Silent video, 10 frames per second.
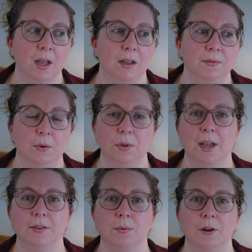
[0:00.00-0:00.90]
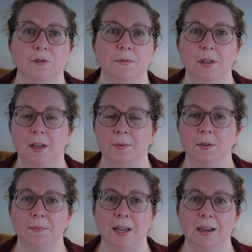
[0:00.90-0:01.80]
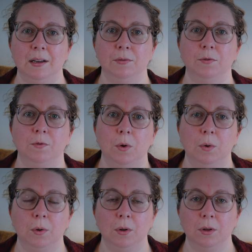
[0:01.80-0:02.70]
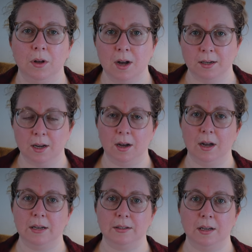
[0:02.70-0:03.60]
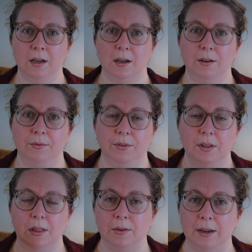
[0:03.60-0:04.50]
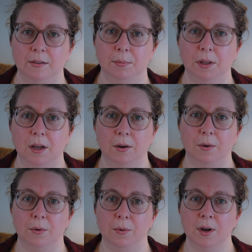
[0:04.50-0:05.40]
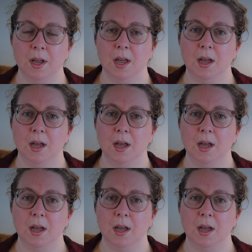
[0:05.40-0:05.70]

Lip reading: If you would like to watch everything with me in full, uncut, visit the links below